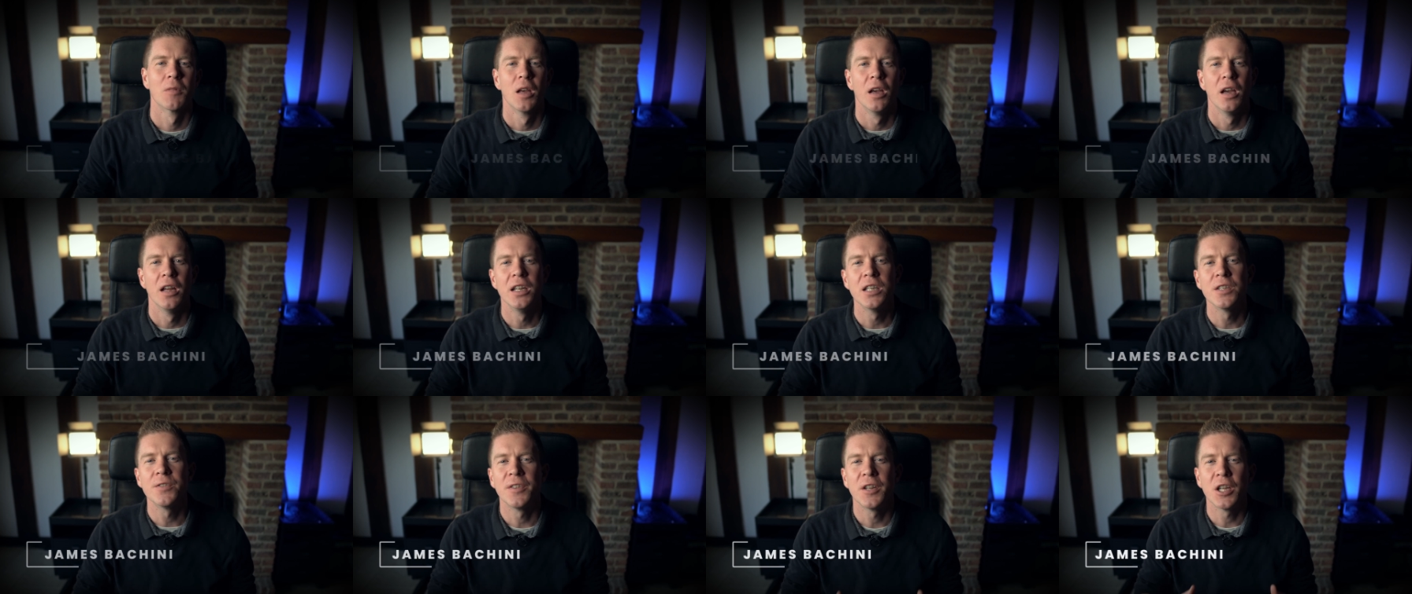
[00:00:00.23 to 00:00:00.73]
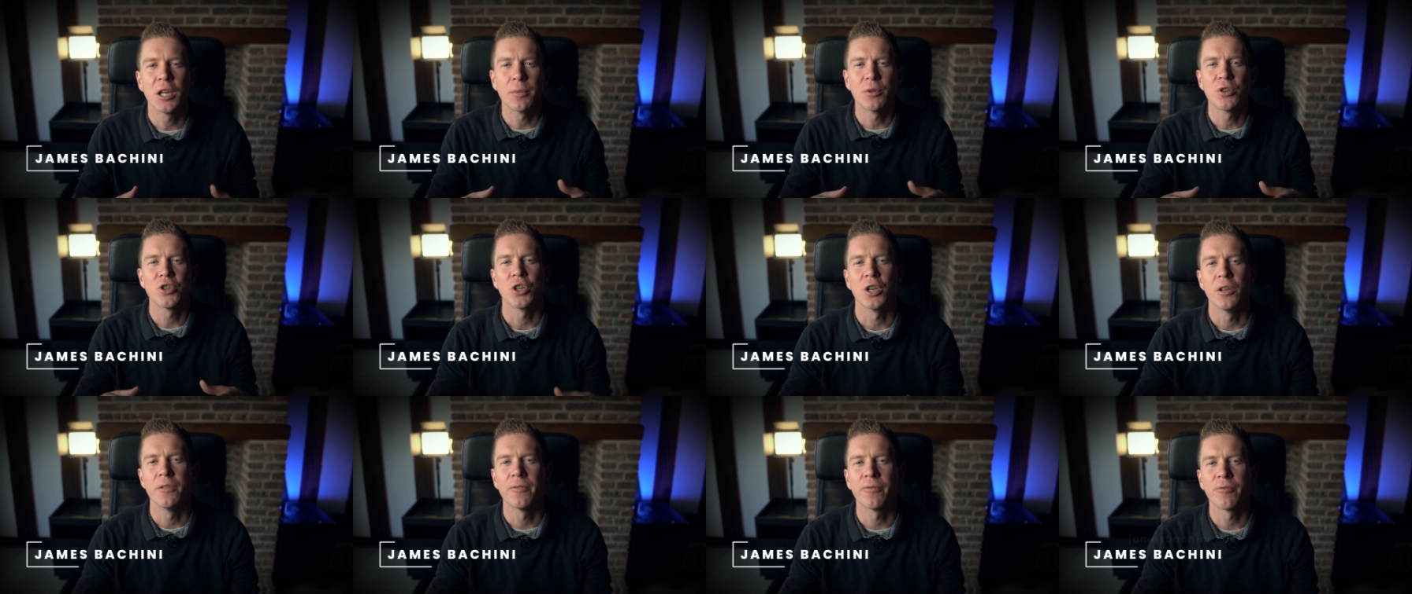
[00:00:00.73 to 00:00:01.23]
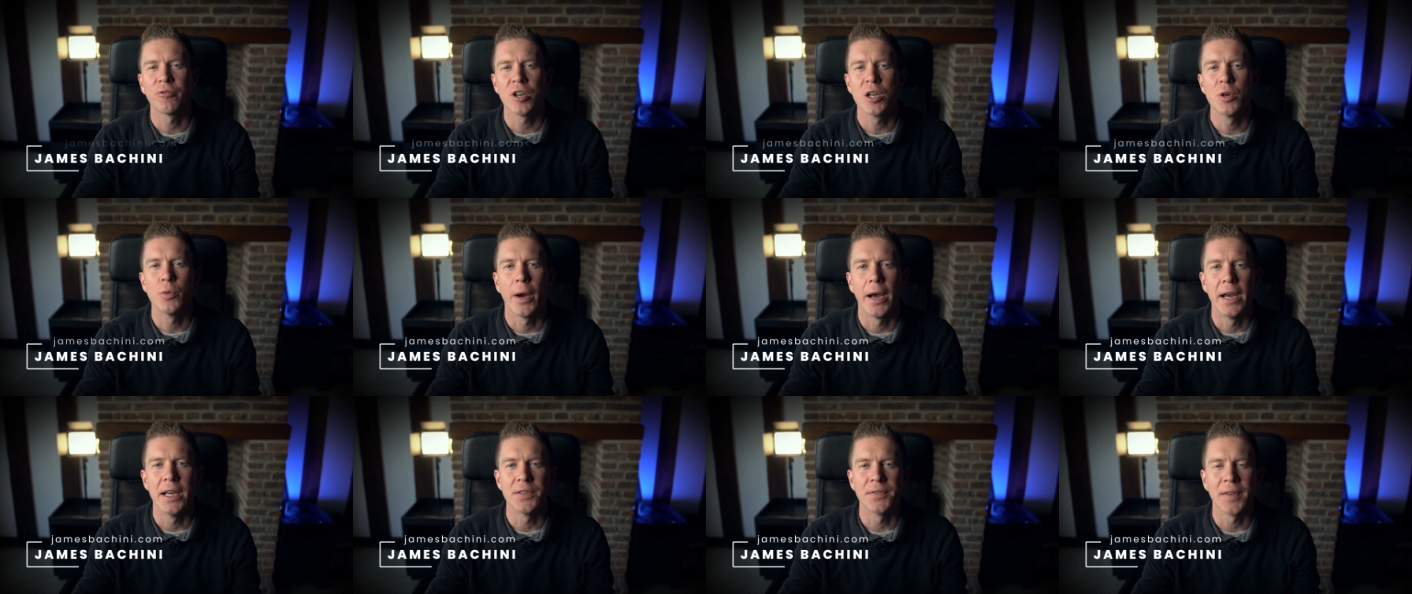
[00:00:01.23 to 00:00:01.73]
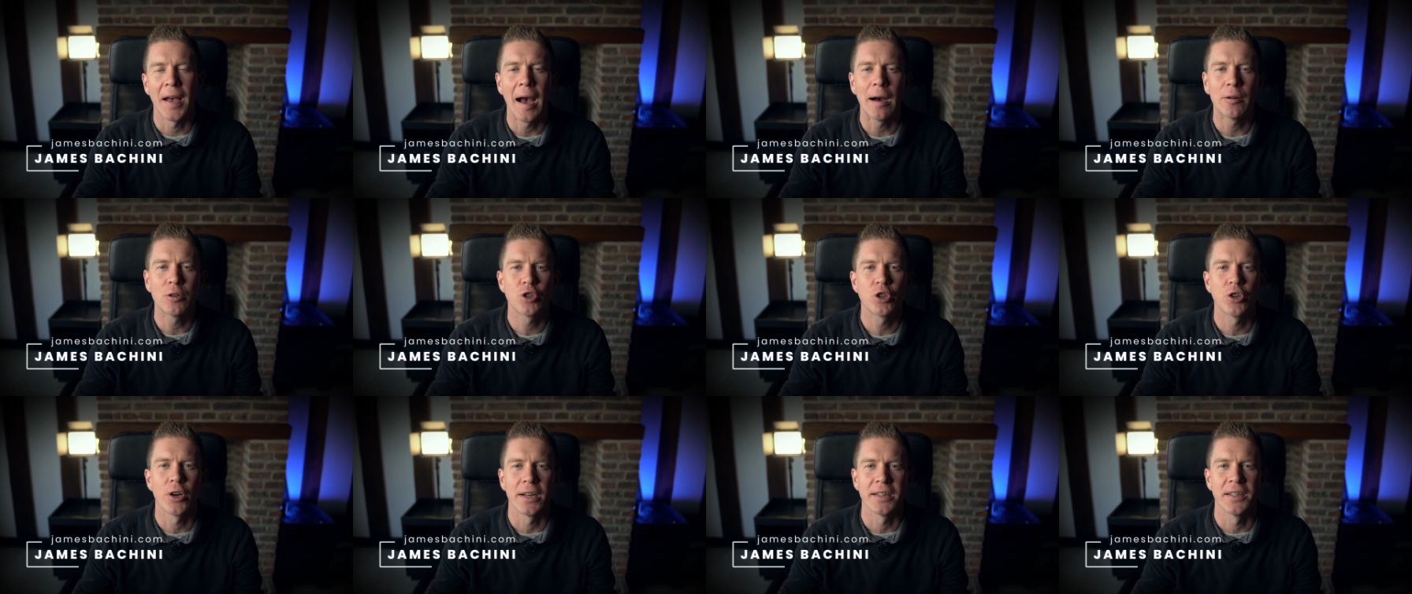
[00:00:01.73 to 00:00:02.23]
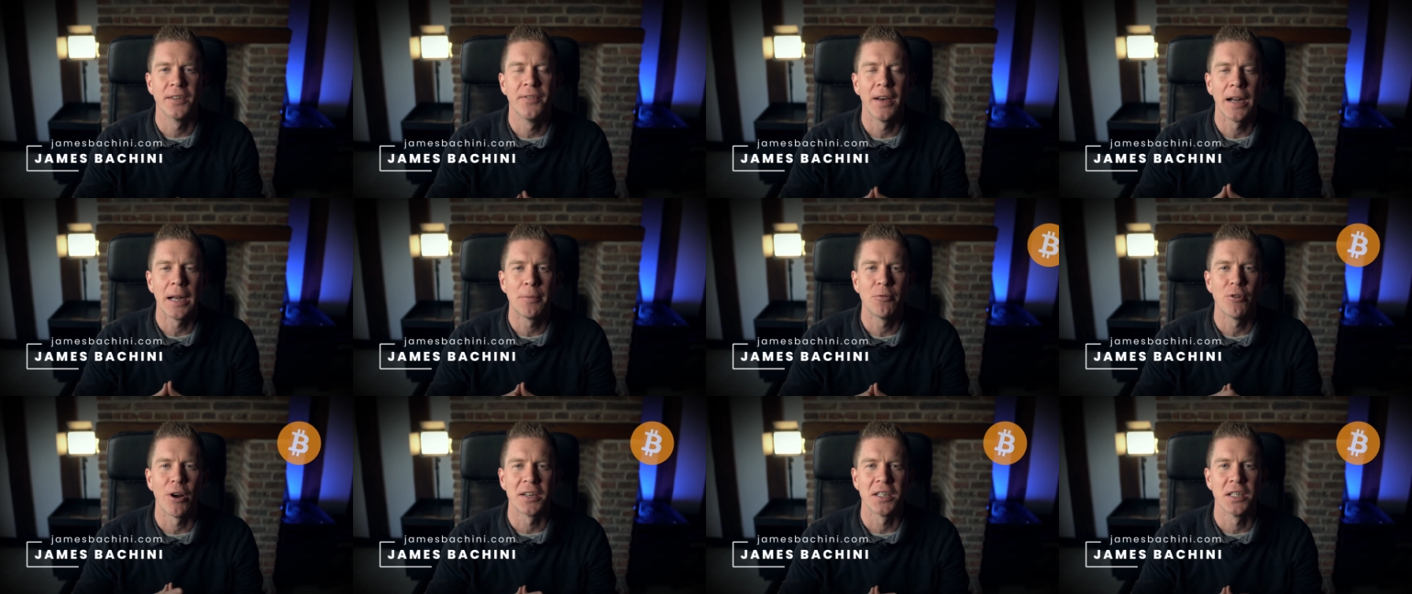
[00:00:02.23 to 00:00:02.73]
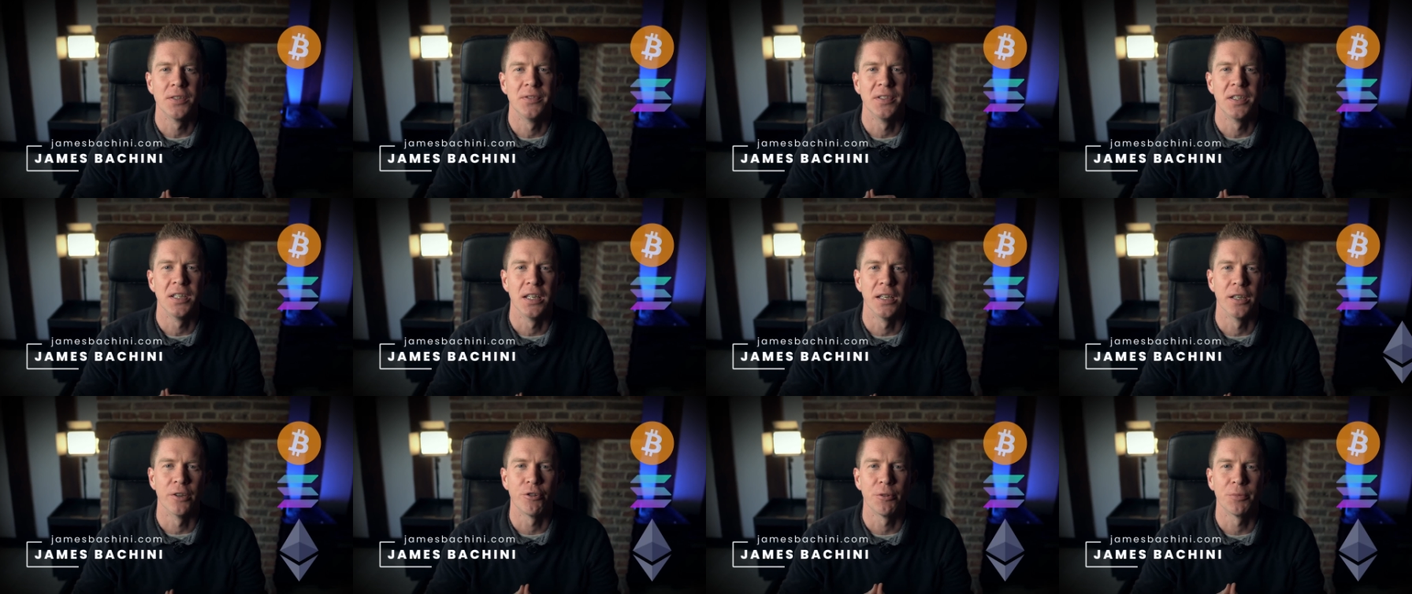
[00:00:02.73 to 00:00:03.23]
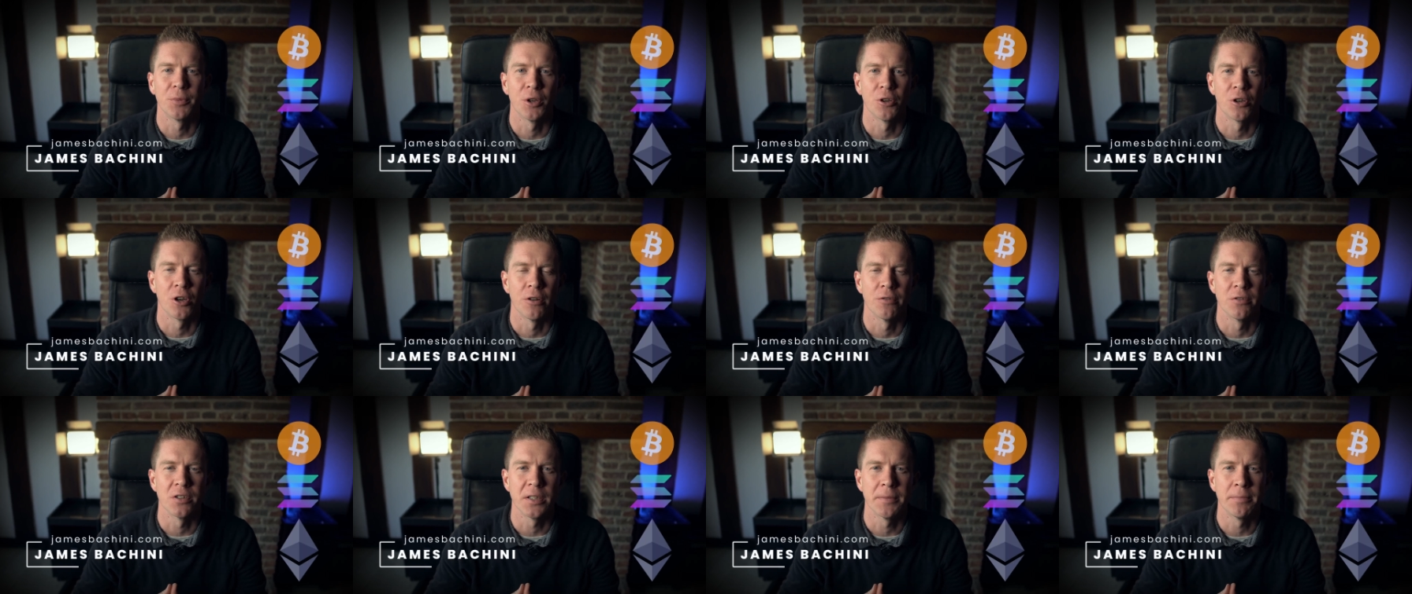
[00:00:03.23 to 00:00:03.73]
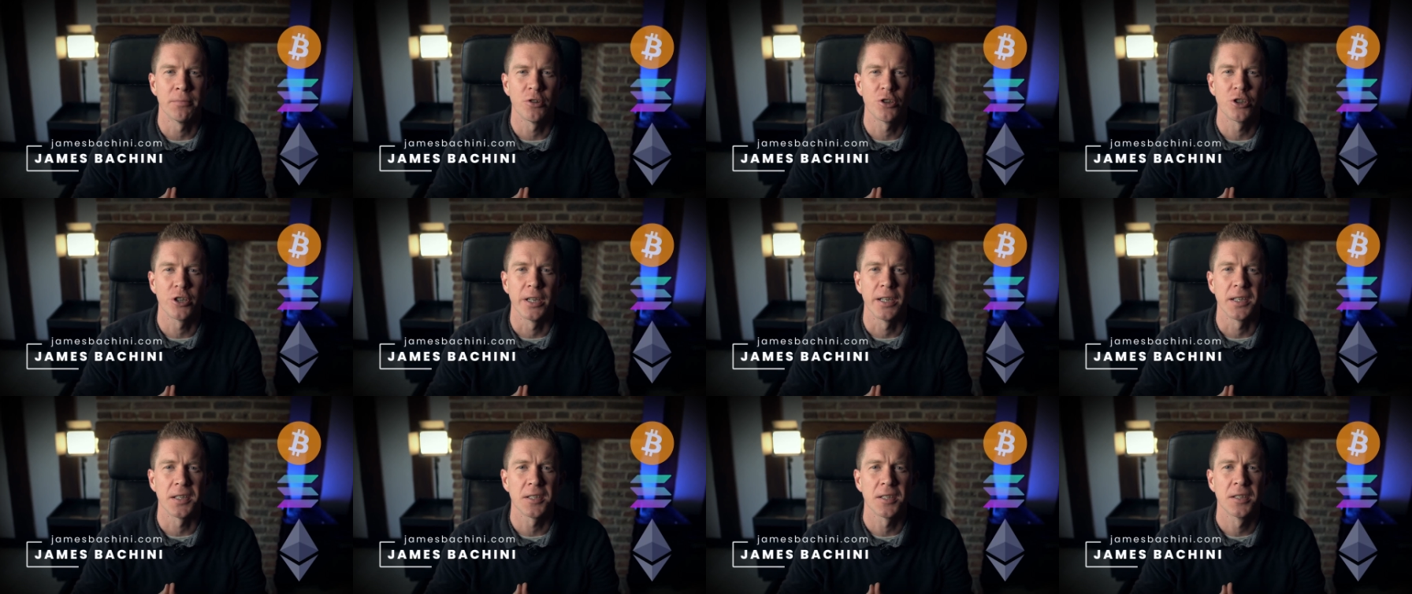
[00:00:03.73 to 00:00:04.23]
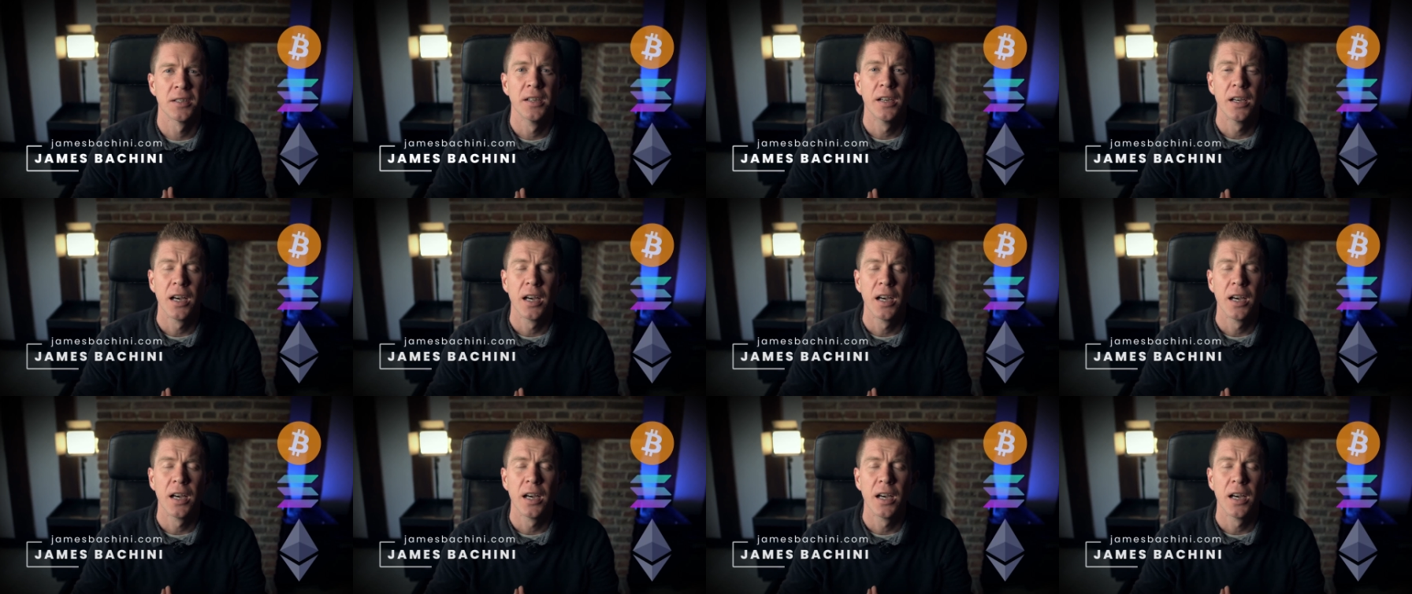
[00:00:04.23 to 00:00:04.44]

In this video, I'm going to show you three ways for how to track developer activity in cryptocurrency projects.